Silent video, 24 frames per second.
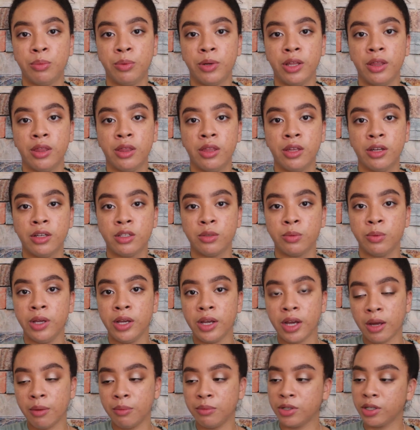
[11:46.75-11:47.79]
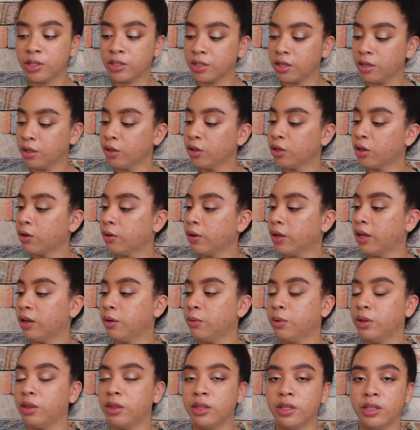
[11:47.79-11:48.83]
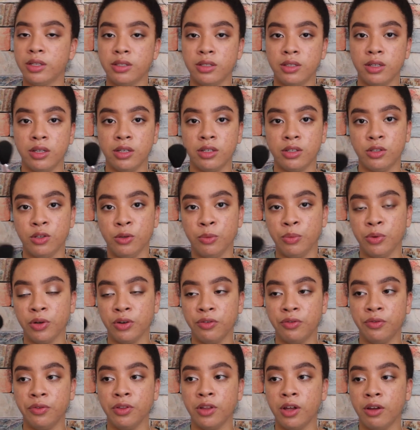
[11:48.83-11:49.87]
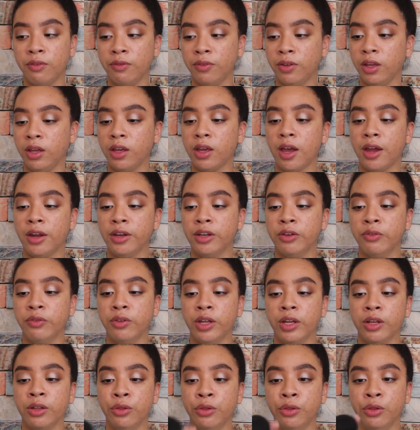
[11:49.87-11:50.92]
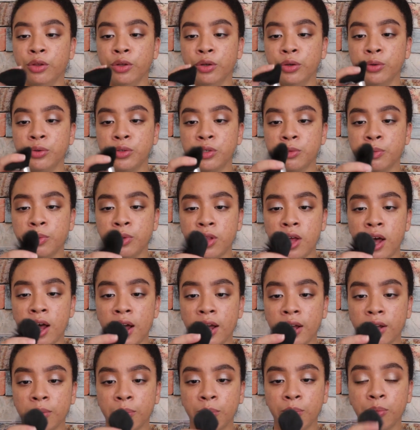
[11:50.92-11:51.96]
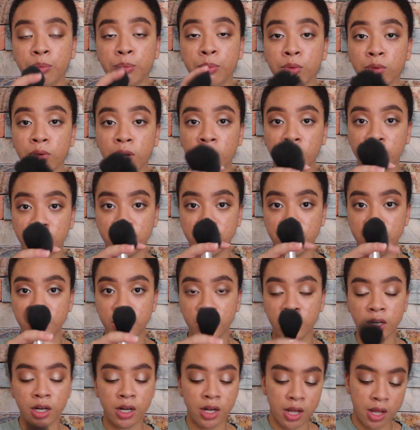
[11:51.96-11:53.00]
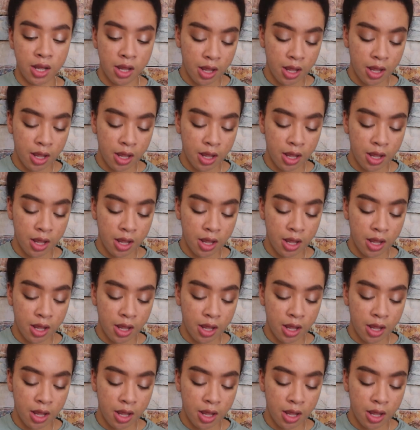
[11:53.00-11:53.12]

but this week I'm just gonna go in with this like super fluffy kind of like loose black brush here.